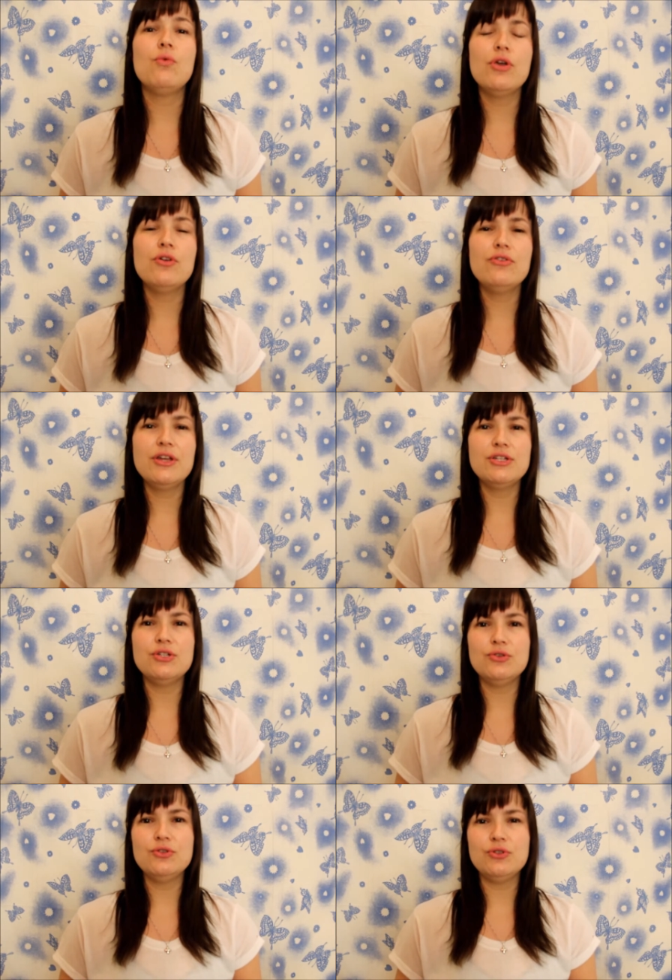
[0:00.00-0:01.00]
oil that
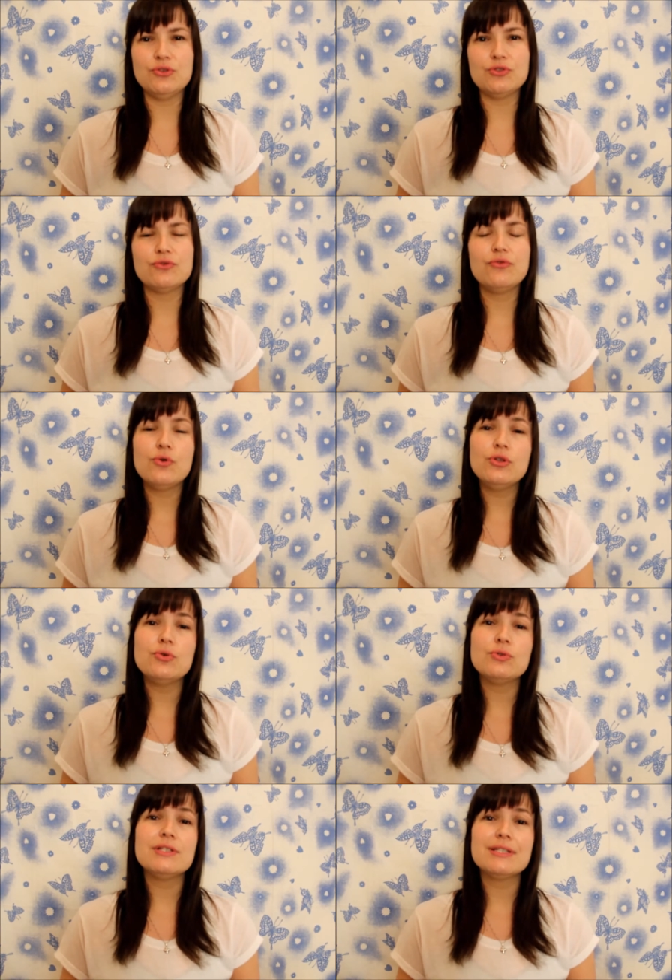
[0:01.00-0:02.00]
you use for
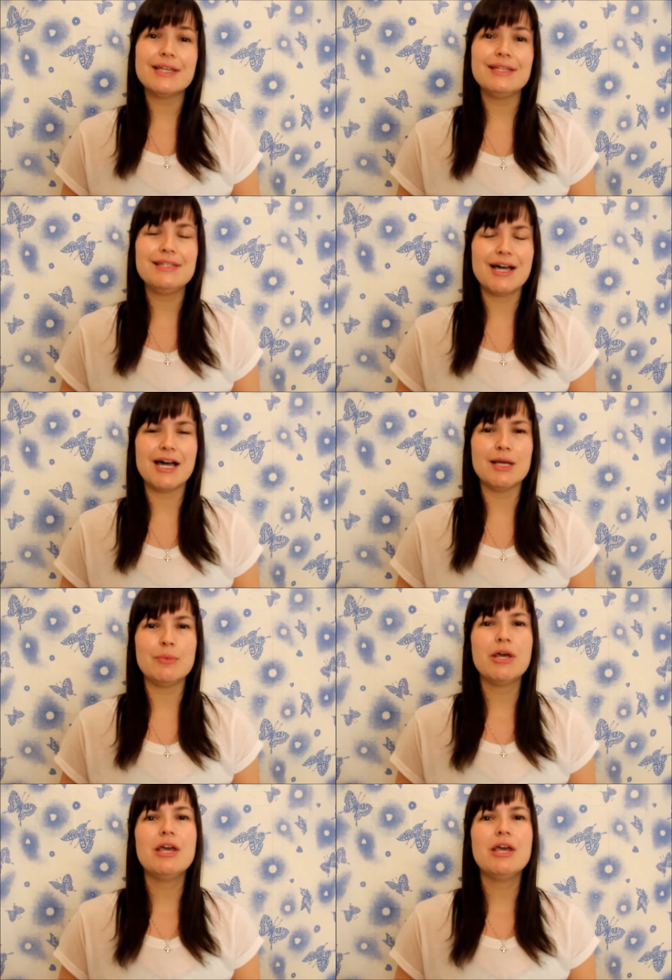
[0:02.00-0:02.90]
your skin type